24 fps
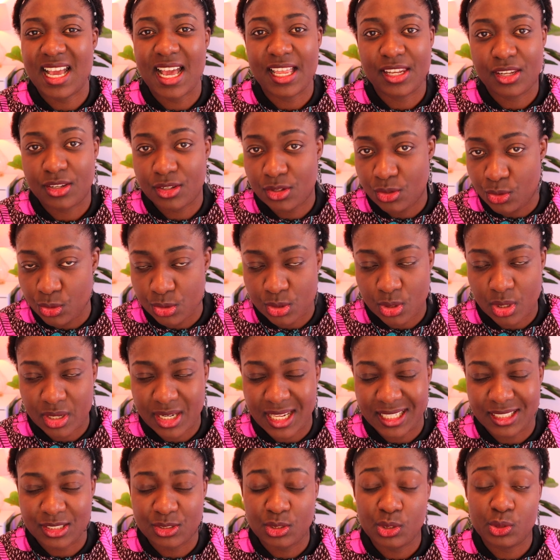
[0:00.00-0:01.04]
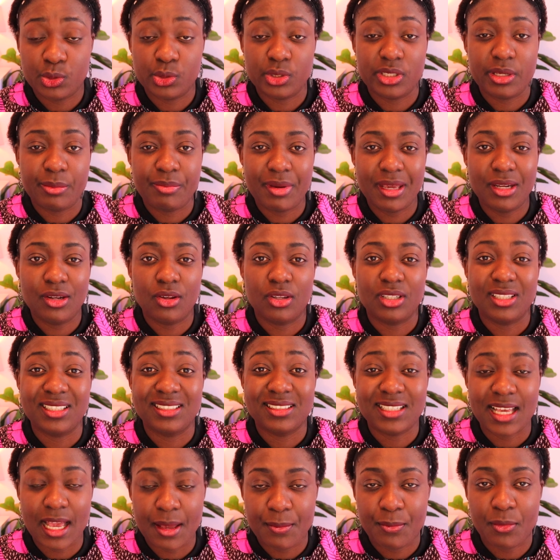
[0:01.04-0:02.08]
and those other. So it will depend on the
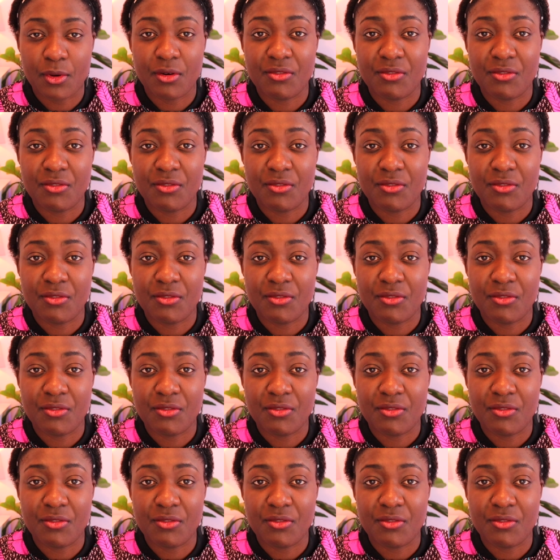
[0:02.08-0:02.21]
type